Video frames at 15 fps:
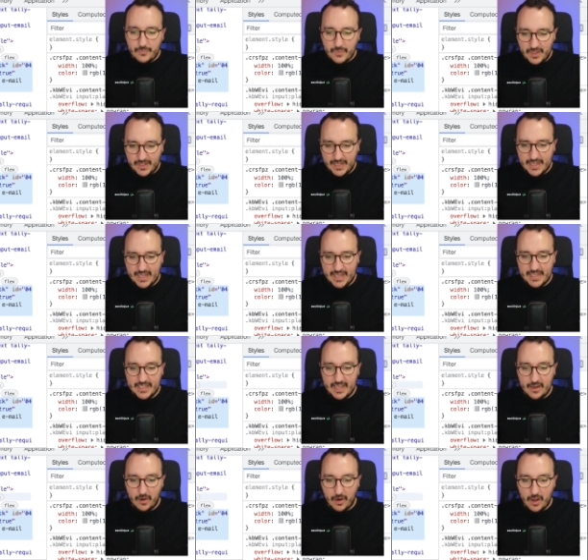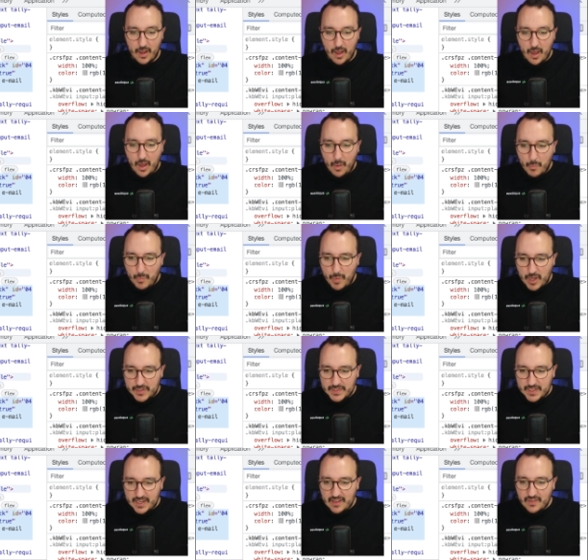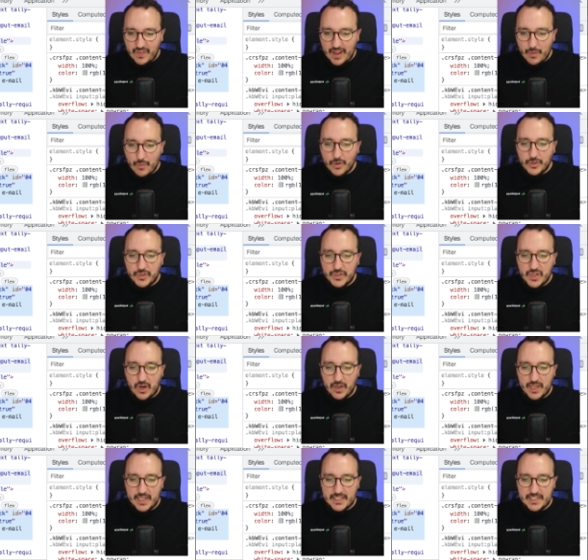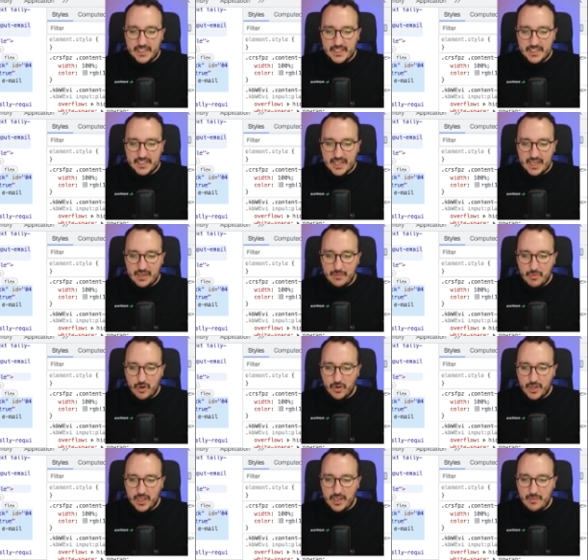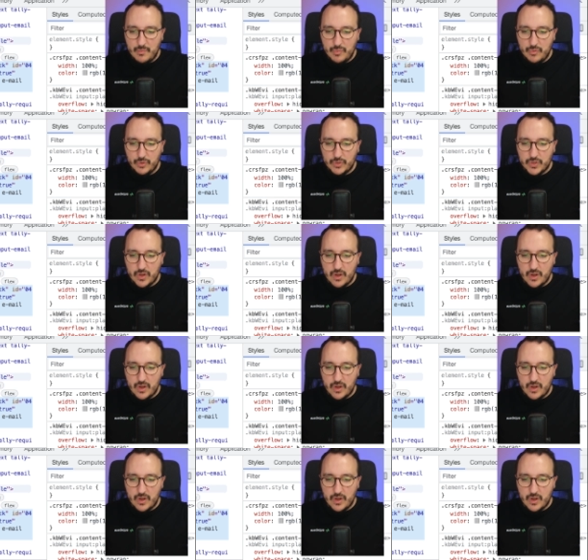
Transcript: that I got here. But if I want to target this tally block input,